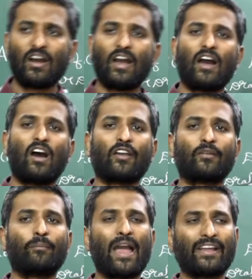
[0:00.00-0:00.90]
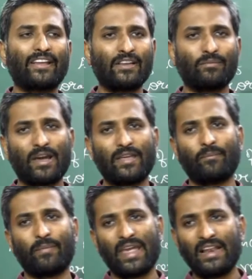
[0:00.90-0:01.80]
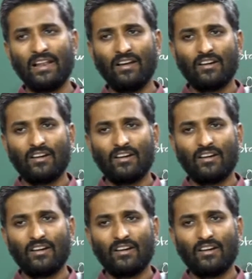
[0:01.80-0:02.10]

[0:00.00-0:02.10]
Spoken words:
or banking by mail.